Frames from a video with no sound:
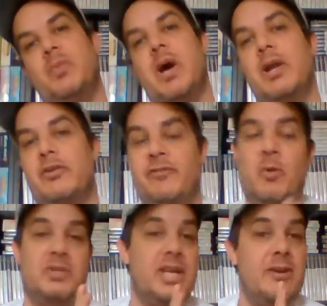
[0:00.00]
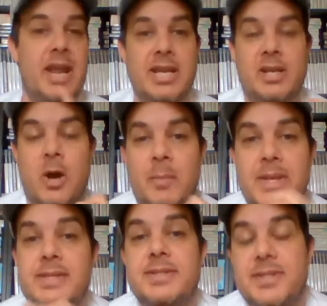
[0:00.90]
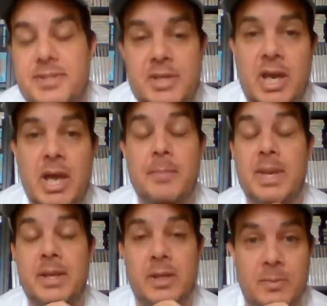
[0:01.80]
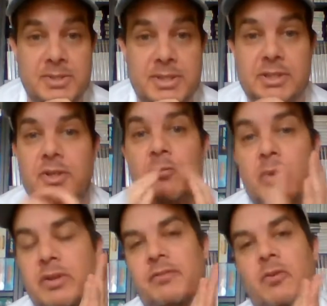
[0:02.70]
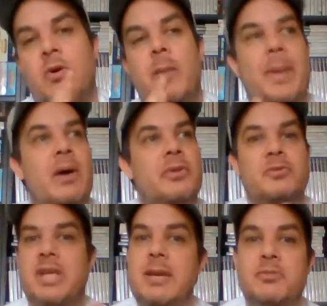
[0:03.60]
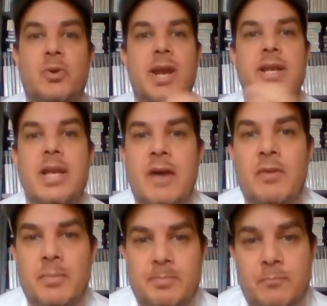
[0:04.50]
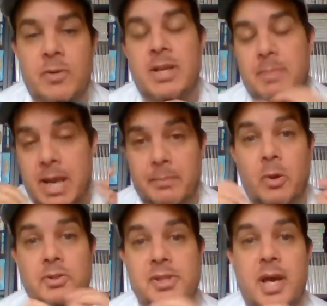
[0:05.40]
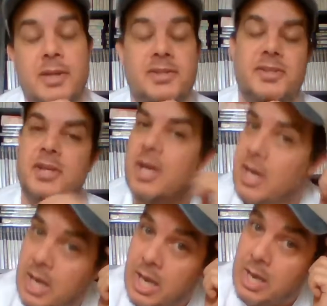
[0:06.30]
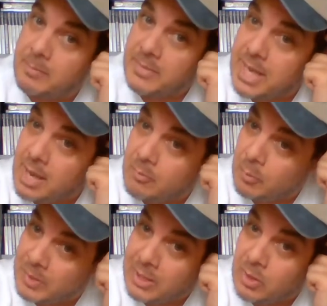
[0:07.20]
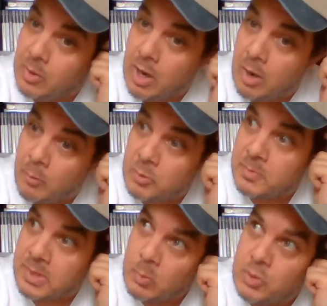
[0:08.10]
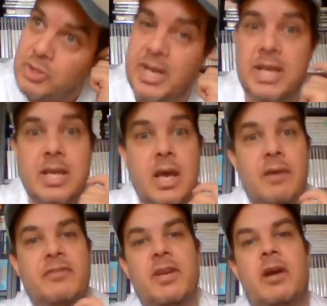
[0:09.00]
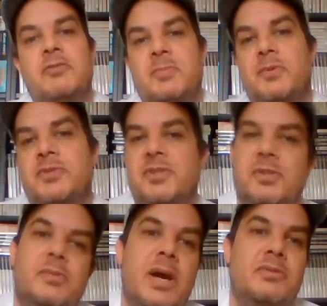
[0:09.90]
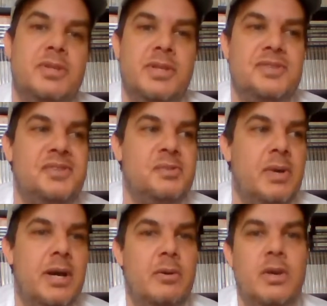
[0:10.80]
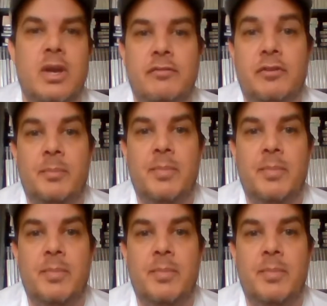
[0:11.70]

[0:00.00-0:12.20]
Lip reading: I look forward to hearing any comments in the comment section on what you thought about those games or any other really bad box arts. Yeah, I'll also be watching any VR responses as well to this as well from